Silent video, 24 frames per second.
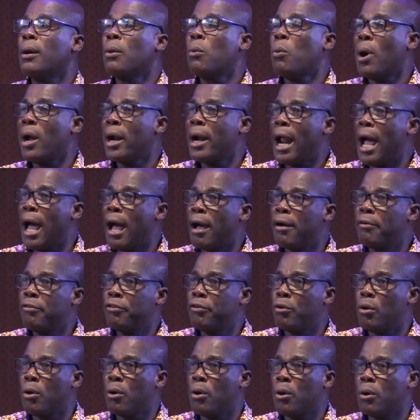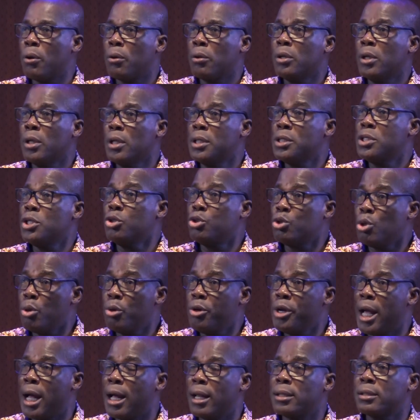1 hour for
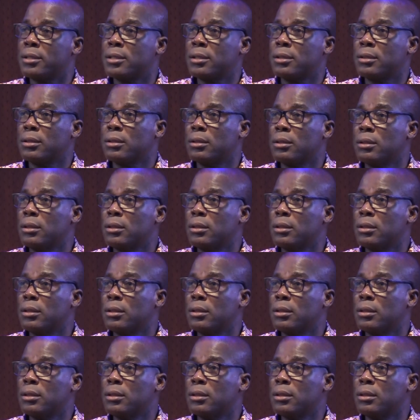tutorials.